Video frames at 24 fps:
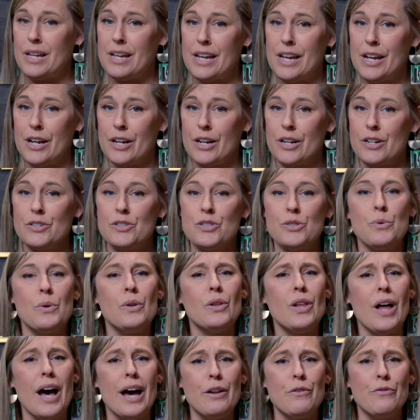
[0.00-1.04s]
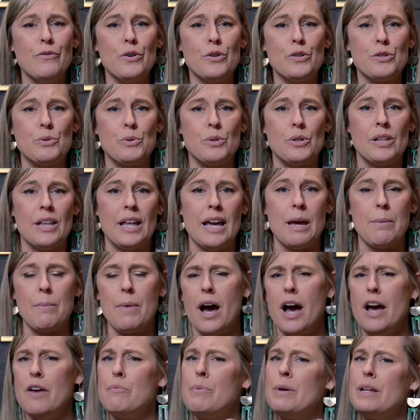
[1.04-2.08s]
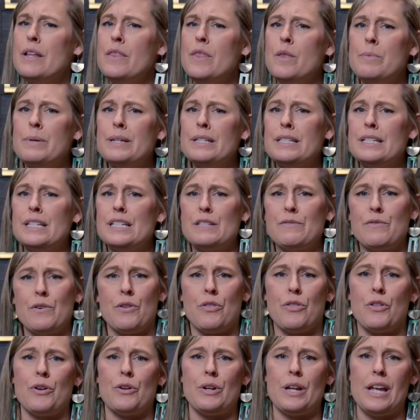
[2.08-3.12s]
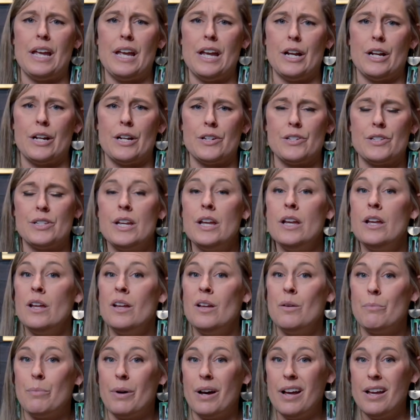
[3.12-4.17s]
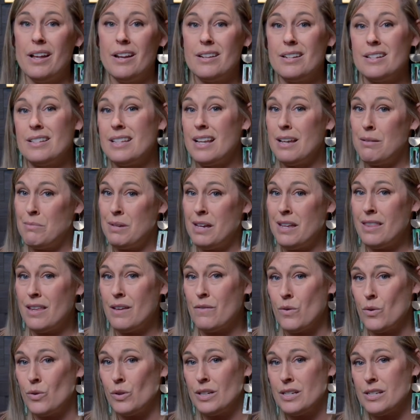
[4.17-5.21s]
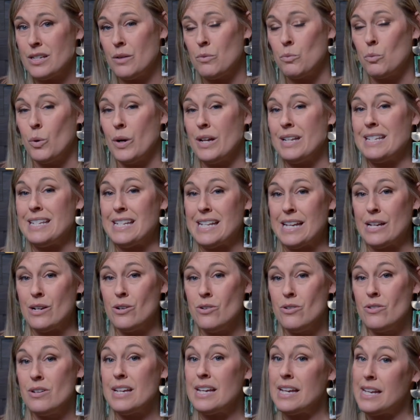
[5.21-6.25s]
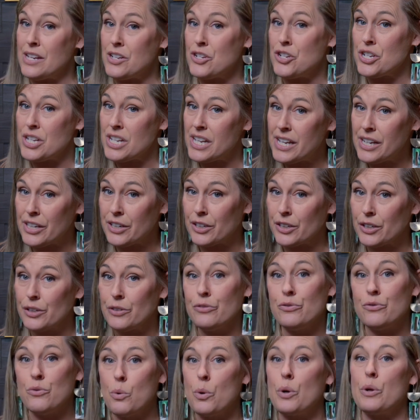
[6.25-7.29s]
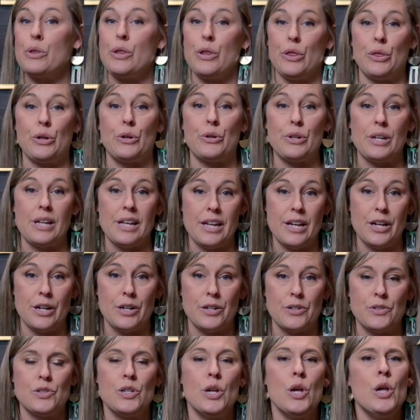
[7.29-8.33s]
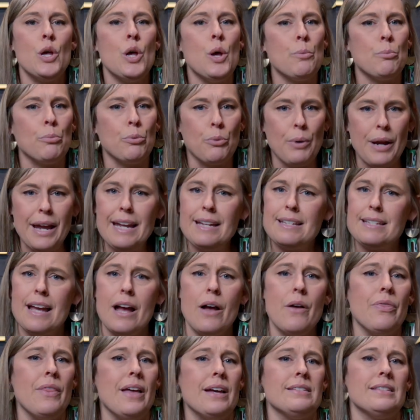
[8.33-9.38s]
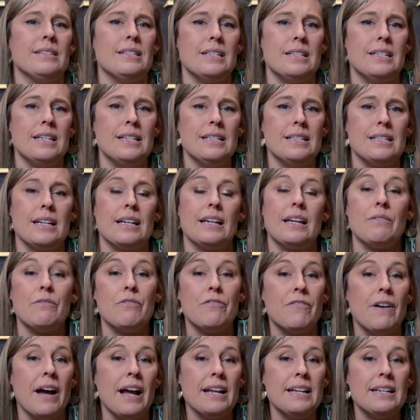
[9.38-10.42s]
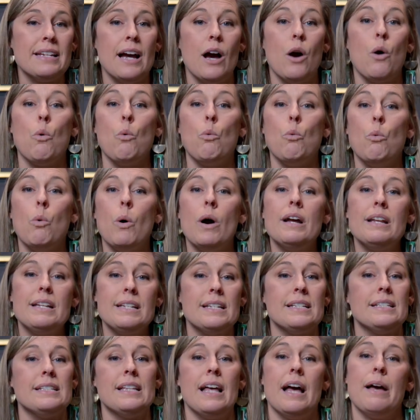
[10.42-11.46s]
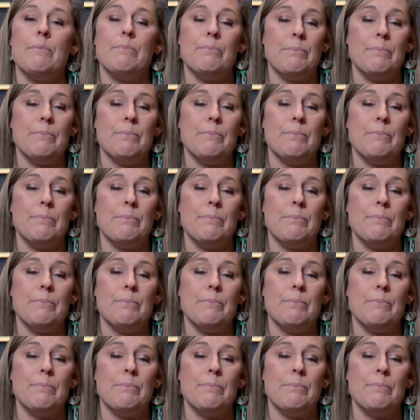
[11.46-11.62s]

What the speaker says: a year. So a lot of folks will claim, I've been in the business for 30 years. But does that mean they've only done one deal each year for the 30 years? Break down that statistic and find out what does that